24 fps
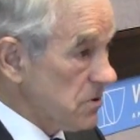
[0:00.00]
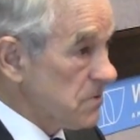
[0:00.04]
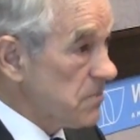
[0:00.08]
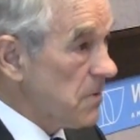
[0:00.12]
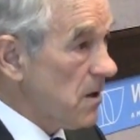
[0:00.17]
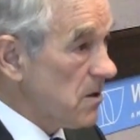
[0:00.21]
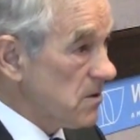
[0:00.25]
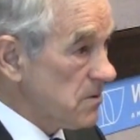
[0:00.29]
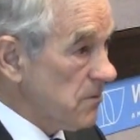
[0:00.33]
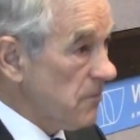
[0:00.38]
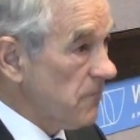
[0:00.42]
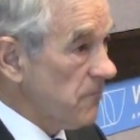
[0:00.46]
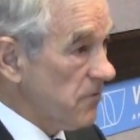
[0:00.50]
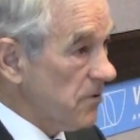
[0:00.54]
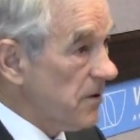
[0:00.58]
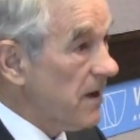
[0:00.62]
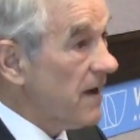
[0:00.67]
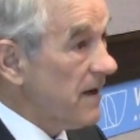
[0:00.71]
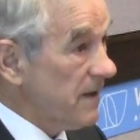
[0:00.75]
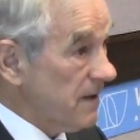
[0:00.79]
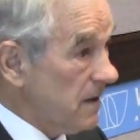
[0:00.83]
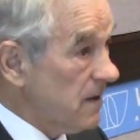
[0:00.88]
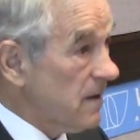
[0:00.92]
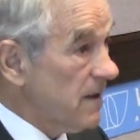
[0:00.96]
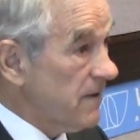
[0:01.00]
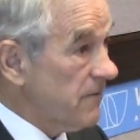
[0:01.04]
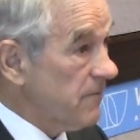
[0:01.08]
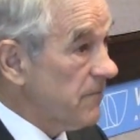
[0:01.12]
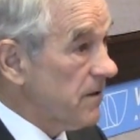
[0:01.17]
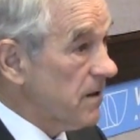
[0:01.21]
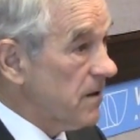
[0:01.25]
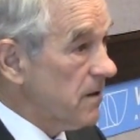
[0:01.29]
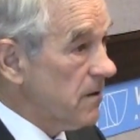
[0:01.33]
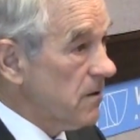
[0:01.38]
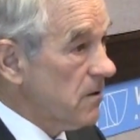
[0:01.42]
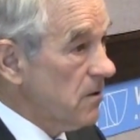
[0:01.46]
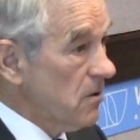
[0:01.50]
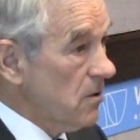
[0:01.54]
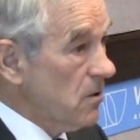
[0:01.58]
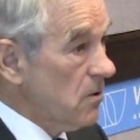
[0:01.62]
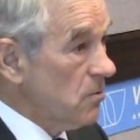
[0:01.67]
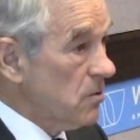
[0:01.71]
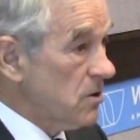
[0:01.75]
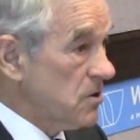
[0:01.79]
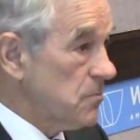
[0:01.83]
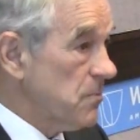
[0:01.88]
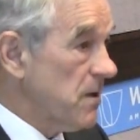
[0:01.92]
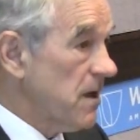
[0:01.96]
responsible for 9/11,
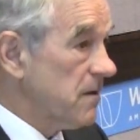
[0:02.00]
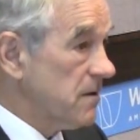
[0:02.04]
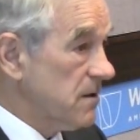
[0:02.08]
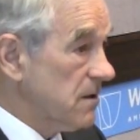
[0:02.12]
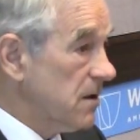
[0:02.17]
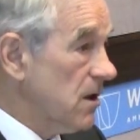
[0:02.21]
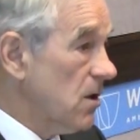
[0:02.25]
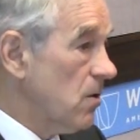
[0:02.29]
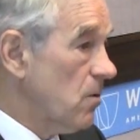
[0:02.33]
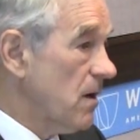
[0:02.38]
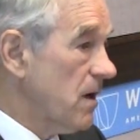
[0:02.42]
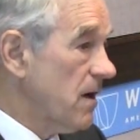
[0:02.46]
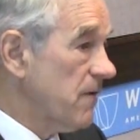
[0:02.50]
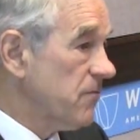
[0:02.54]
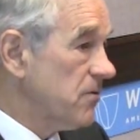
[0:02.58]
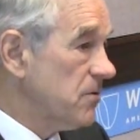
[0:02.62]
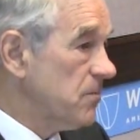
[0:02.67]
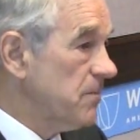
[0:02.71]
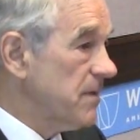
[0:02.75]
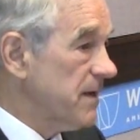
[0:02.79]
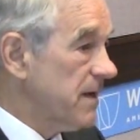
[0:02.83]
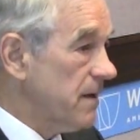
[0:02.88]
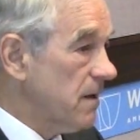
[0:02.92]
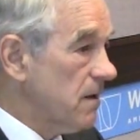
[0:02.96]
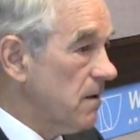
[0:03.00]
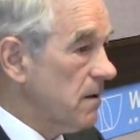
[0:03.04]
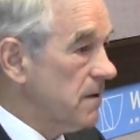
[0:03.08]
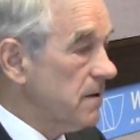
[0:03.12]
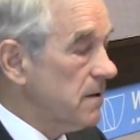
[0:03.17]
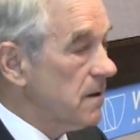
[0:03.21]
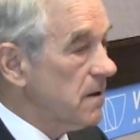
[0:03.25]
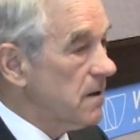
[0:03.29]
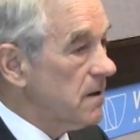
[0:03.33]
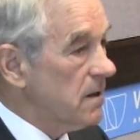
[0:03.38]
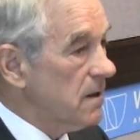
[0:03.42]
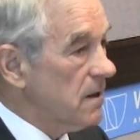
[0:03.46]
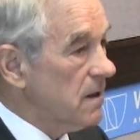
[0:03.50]
which meant to go after bin Laden